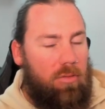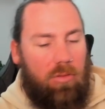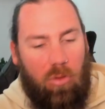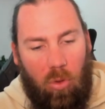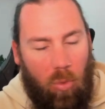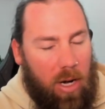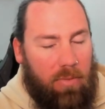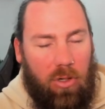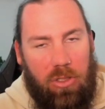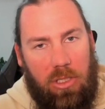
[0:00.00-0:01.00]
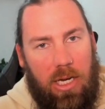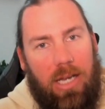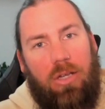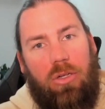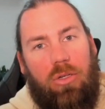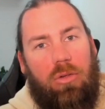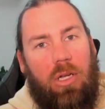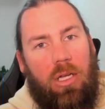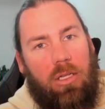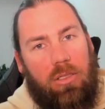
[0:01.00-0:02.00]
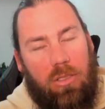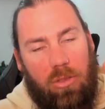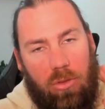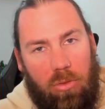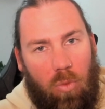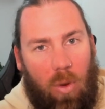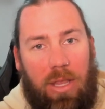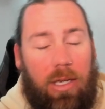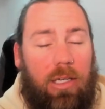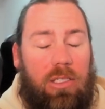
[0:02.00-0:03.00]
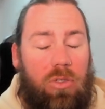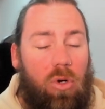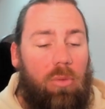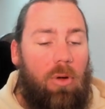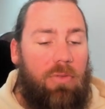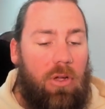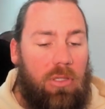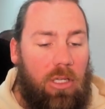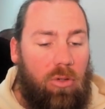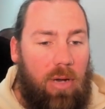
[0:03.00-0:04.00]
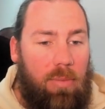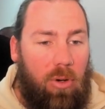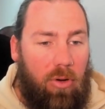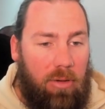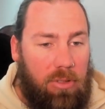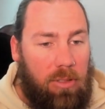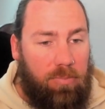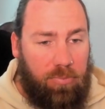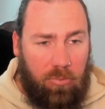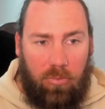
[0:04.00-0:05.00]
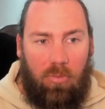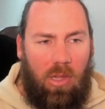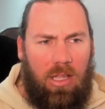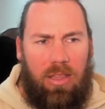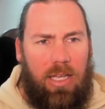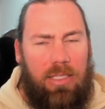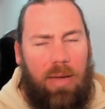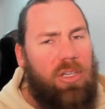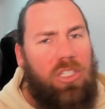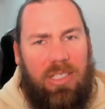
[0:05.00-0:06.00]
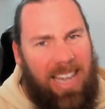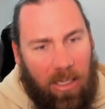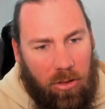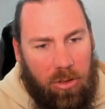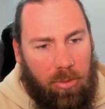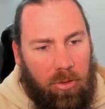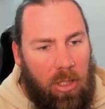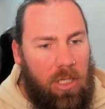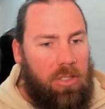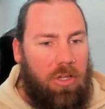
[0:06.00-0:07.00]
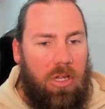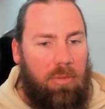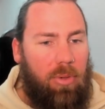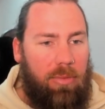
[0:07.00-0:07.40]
or whatever else you need to do to weather the storm of those little Hippogriffs. Their damage is negligible, so you can pretty